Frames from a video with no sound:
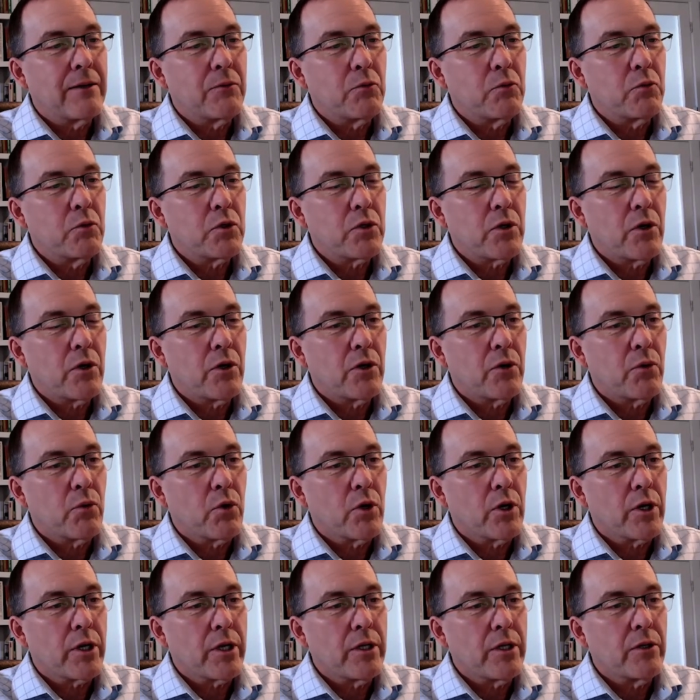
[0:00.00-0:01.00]
started to
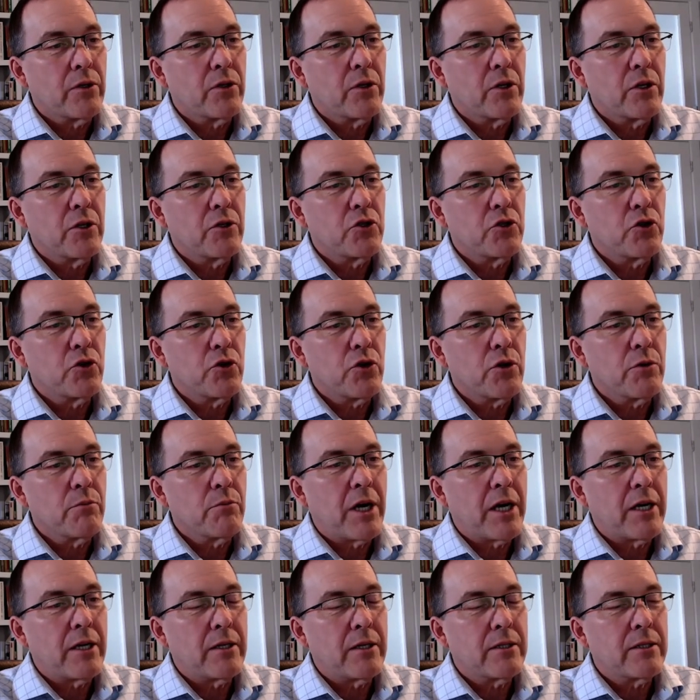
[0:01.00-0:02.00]
work in the junior
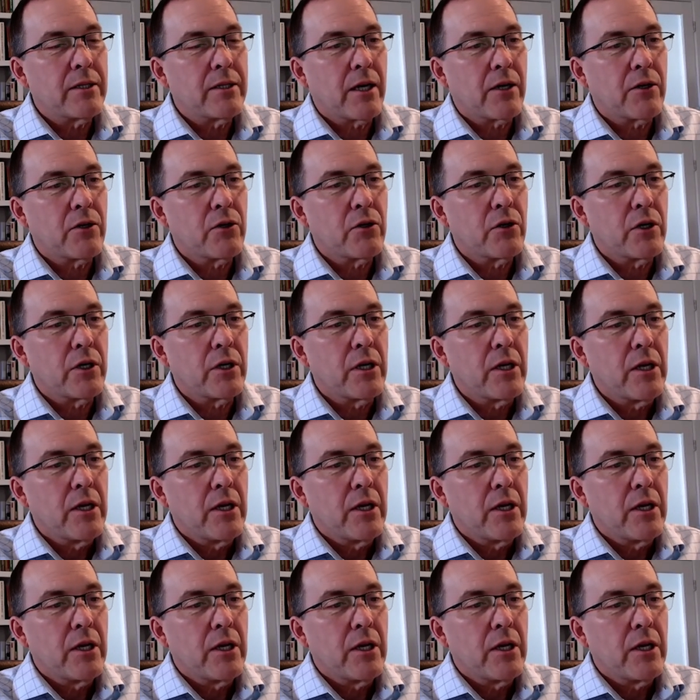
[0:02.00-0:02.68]
mining sector